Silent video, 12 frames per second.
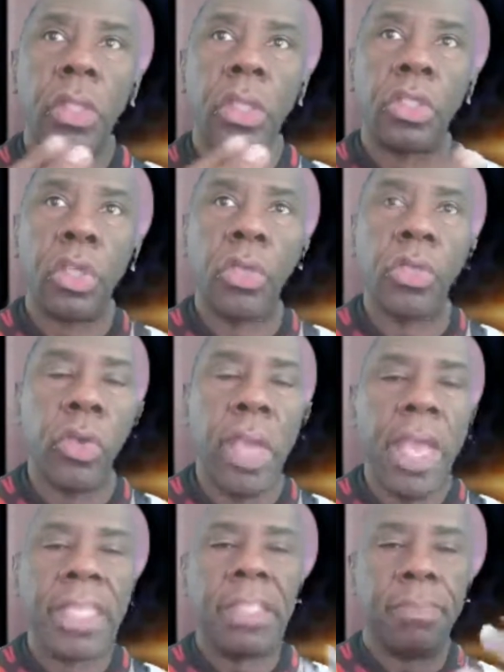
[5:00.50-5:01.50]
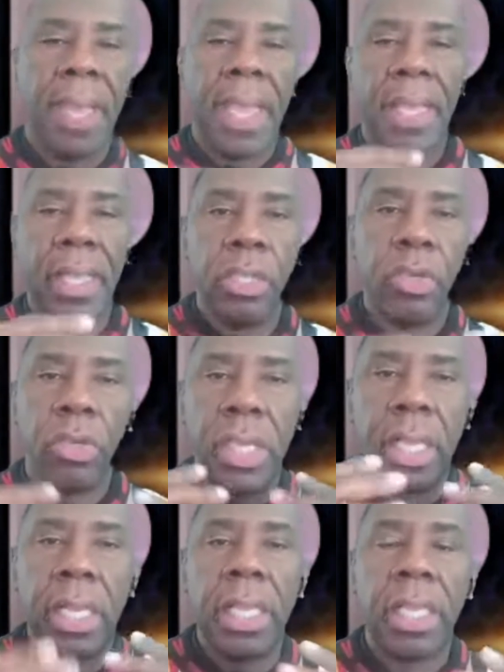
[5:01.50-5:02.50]
The social aspect, you're
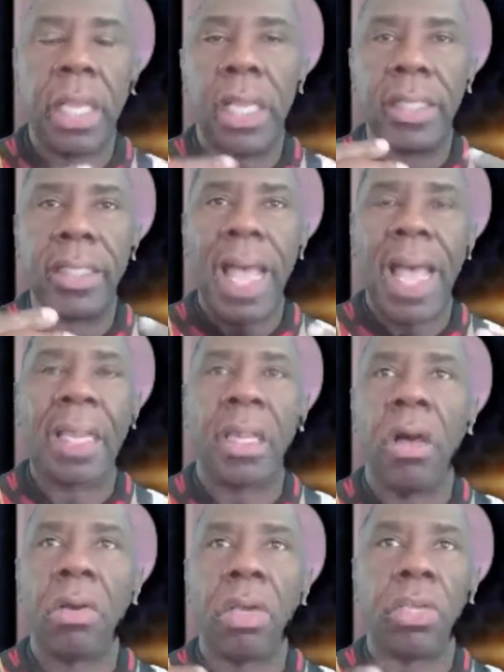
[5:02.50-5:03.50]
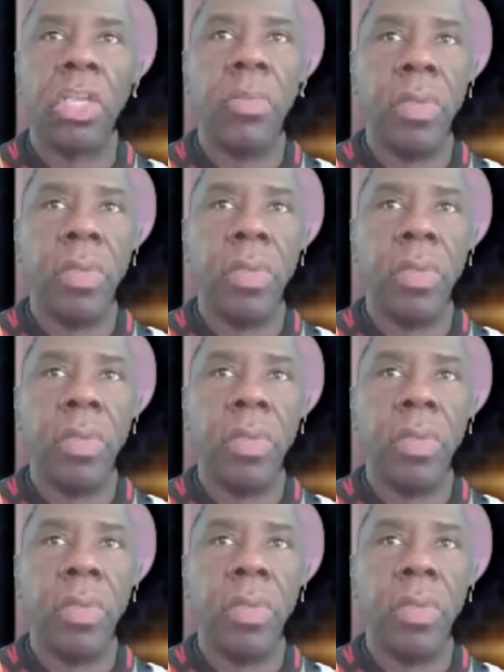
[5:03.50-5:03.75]
getting a dialogue, a